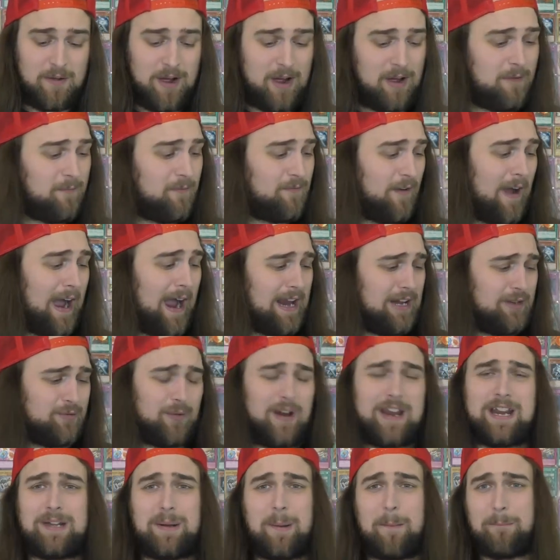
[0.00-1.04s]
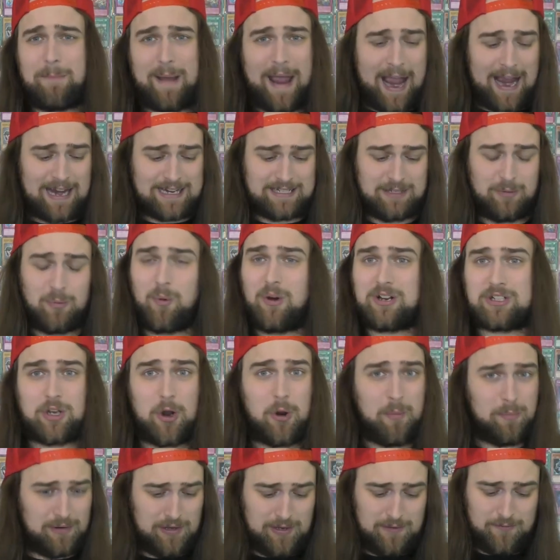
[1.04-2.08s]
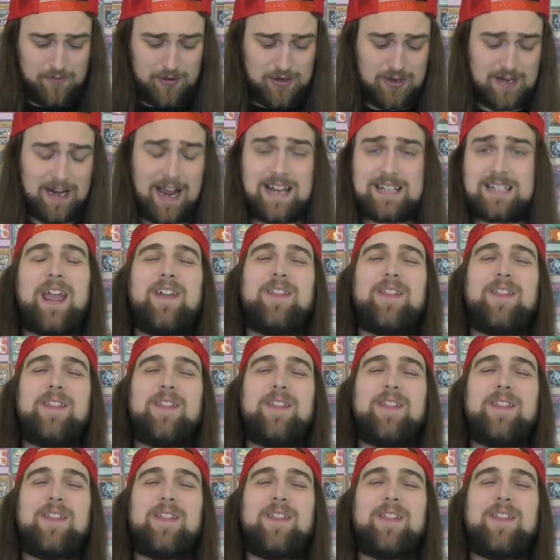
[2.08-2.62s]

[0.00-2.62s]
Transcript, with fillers: uh, find random packs and what to open them for you guys.